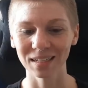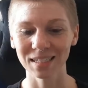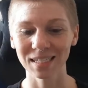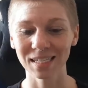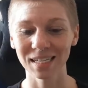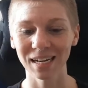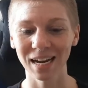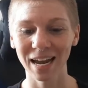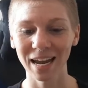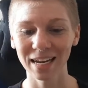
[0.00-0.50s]

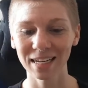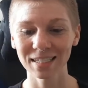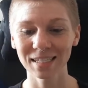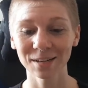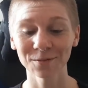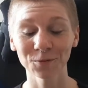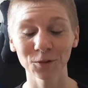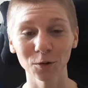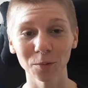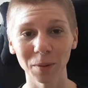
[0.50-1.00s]
Today's
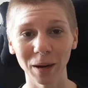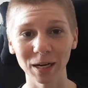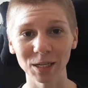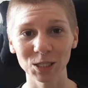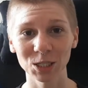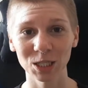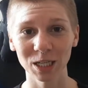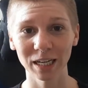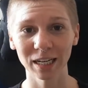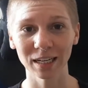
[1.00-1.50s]

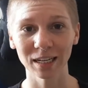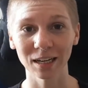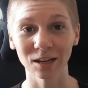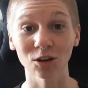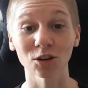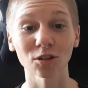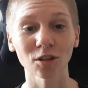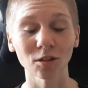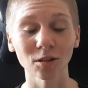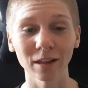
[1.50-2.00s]
information,
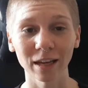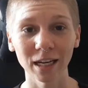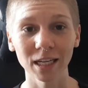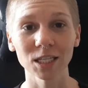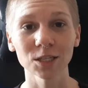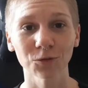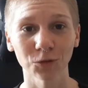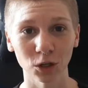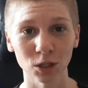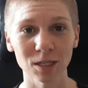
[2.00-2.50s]
or the
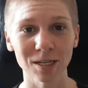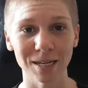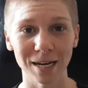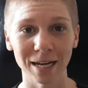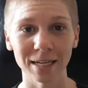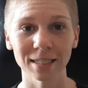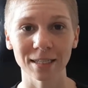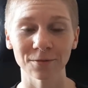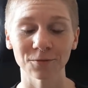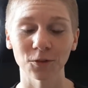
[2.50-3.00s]
links for
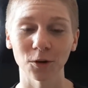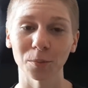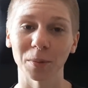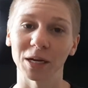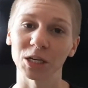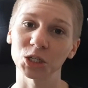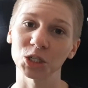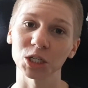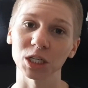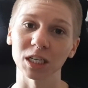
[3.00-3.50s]
today's
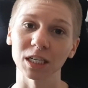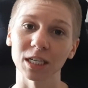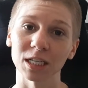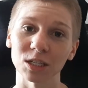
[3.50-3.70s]
information,